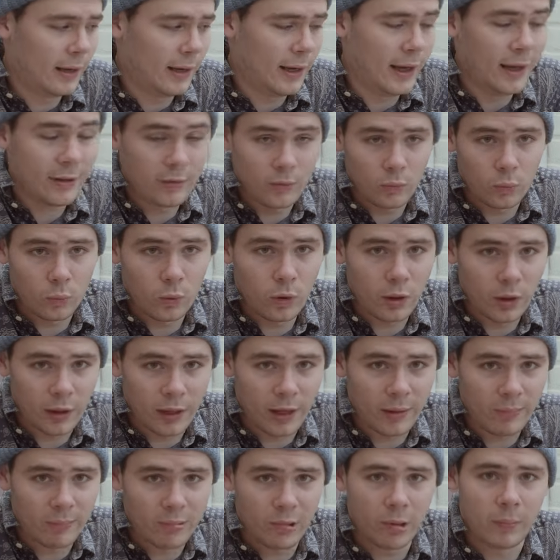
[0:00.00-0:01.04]
isn't
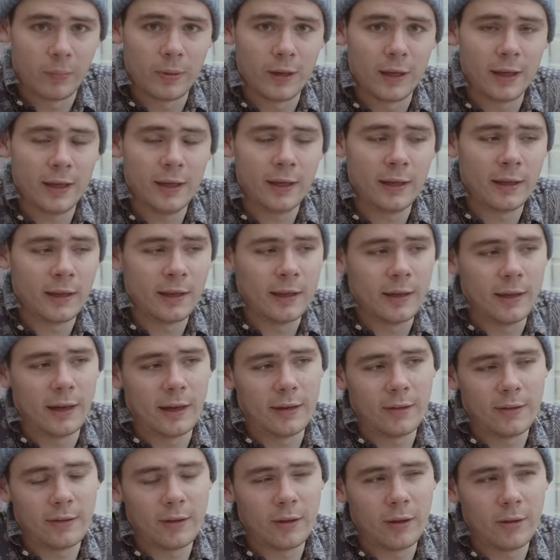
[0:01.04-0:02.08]
working properly.
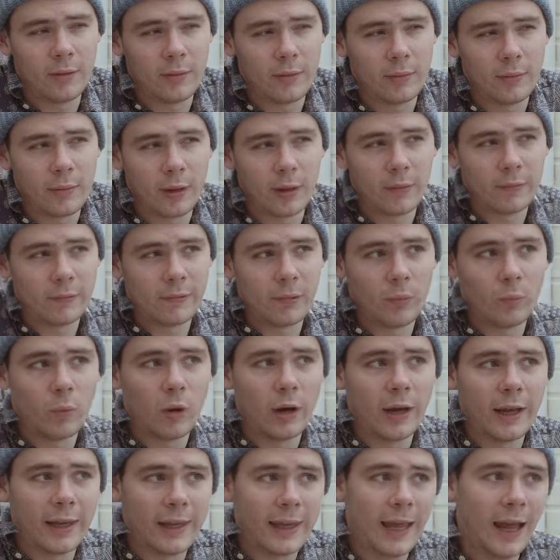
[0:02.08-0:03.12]
And so, from what
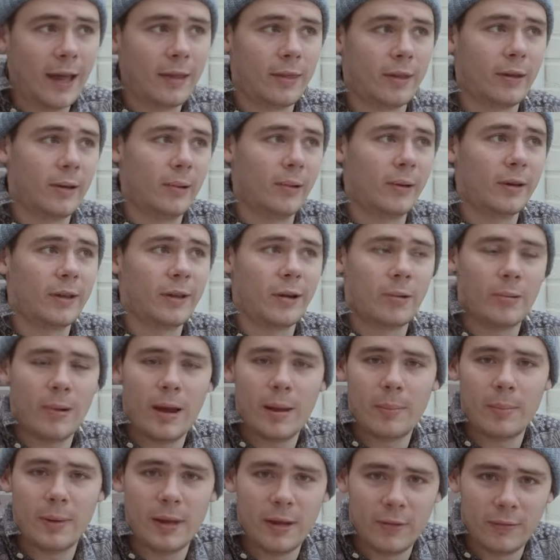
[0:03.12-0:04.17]
I gather, and
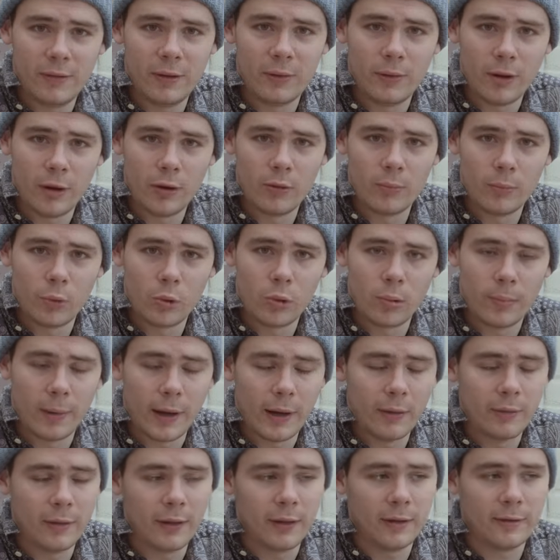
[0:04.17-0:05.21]
correct me if you know more
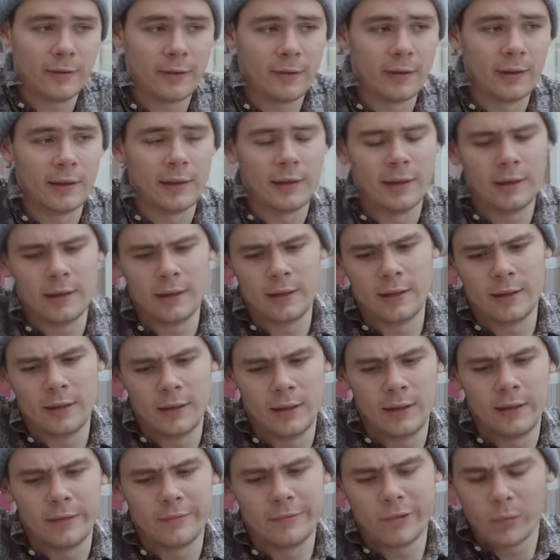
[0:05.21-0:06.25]
about this,
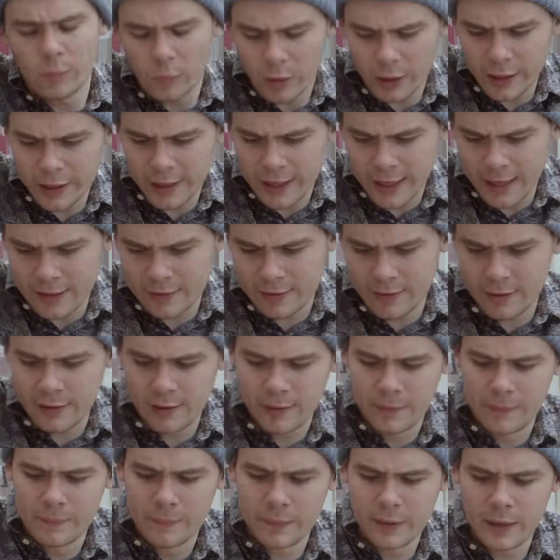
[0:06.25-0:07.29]
from what I
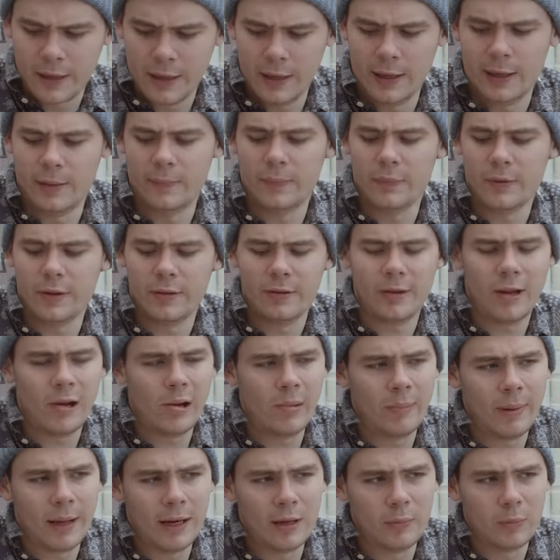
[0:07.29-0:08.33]
gather, the
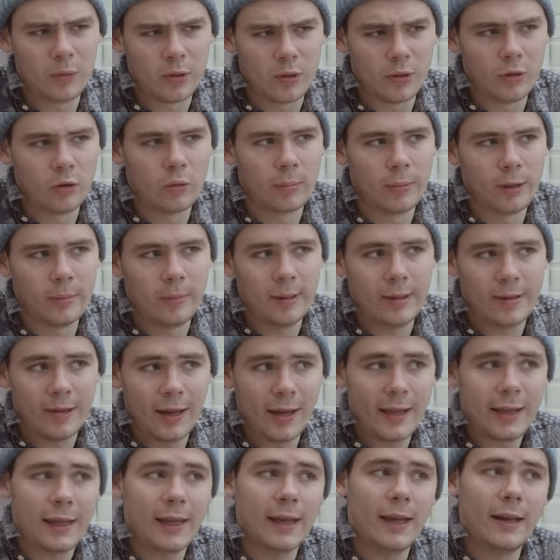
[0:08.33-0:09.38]
cerebellum would normally be
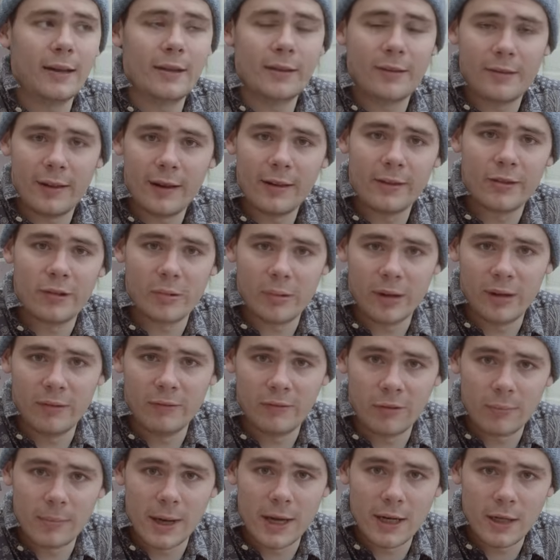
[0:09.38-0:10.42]
taking in sensory
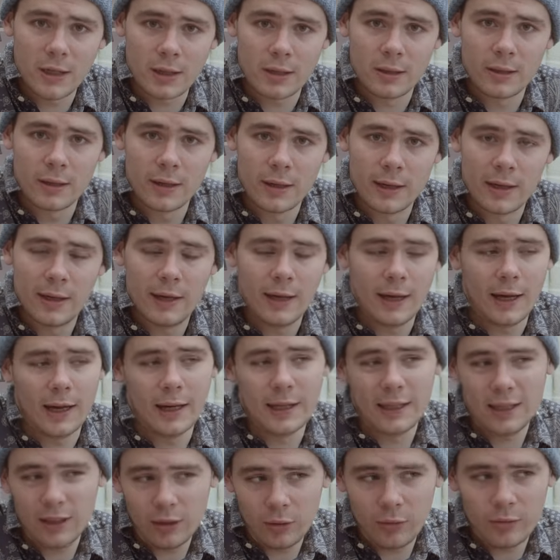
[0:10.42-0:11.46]
information
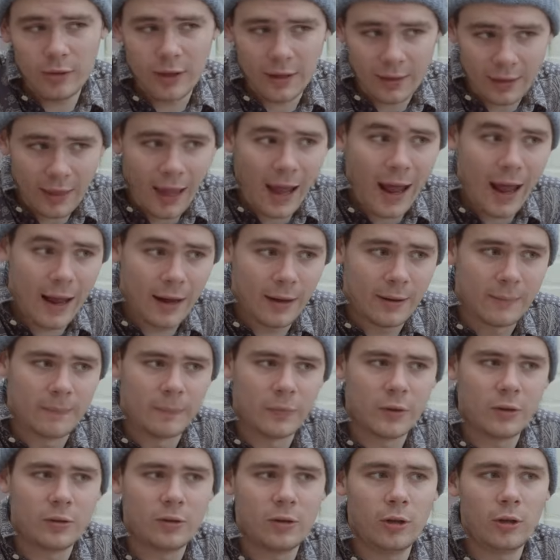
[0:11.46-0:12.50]
and using that
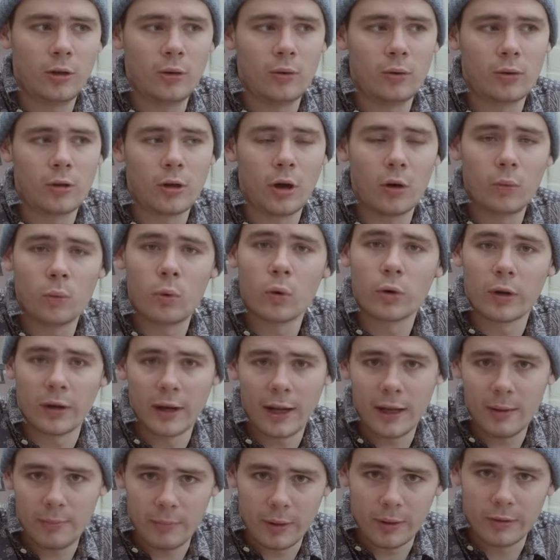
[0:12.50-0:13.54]
to
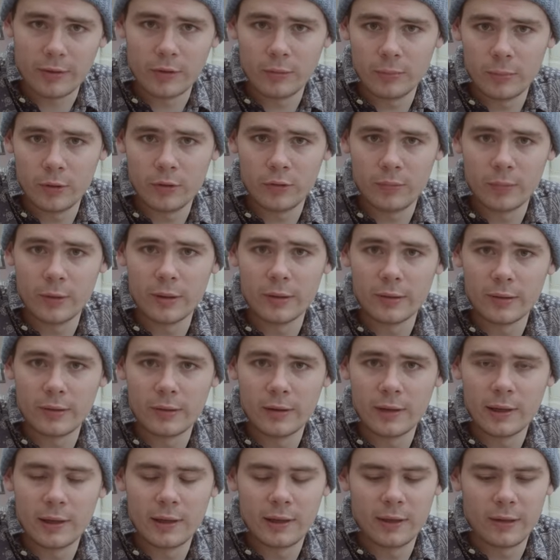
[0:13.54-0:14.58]
coordinate muscle movements.
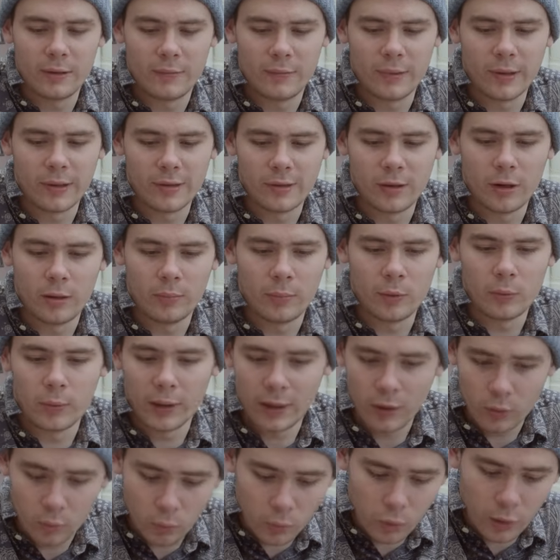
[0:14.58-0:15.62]
For example, when
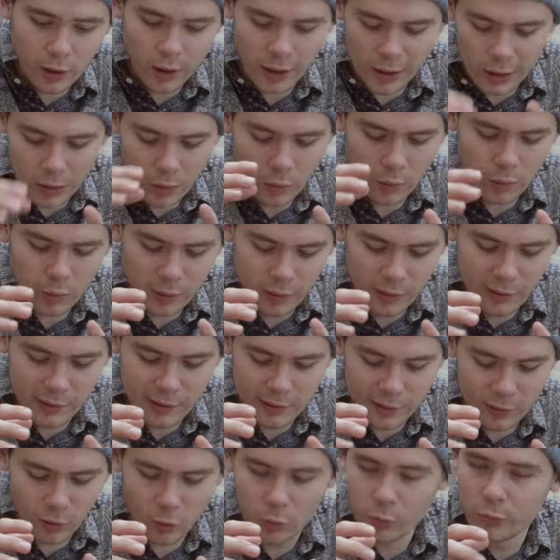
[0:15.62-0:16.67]
you're walking along,
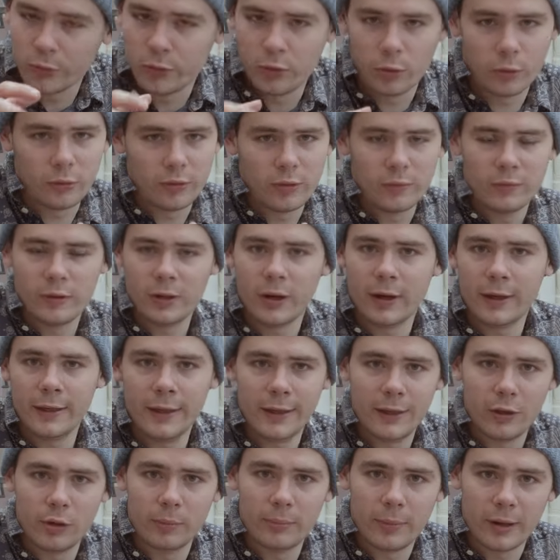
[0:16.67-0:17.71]
all sorts of tiny
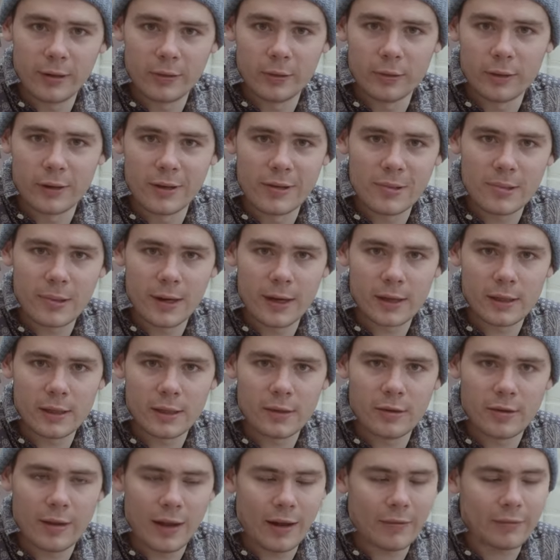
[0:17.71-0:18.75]
little muscle
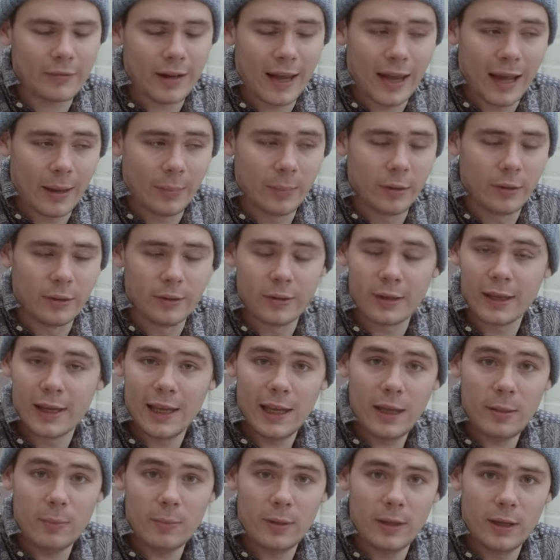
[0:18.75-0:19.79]
contractions have to happen to
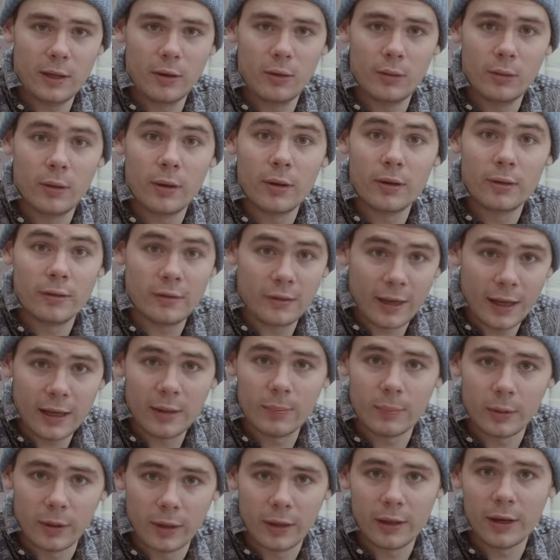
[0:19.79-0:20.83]
keep you
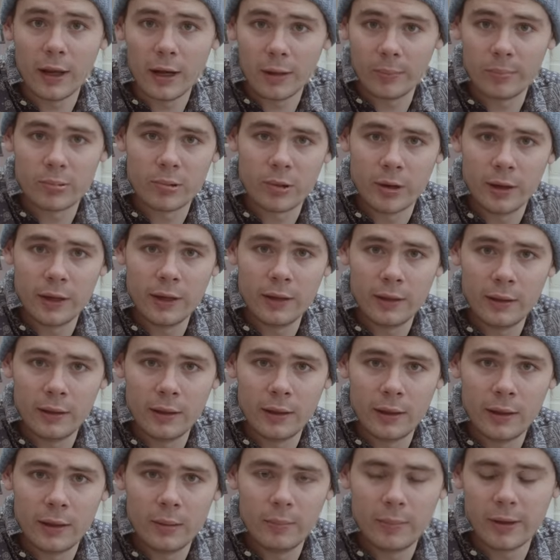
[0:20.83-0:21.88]
stable and upright
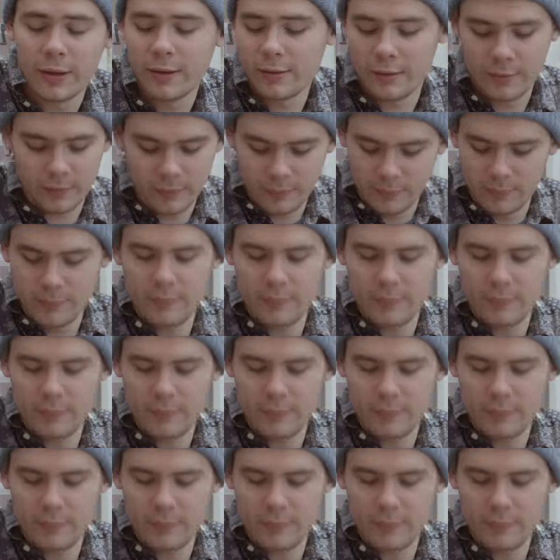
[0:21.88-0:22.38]
because,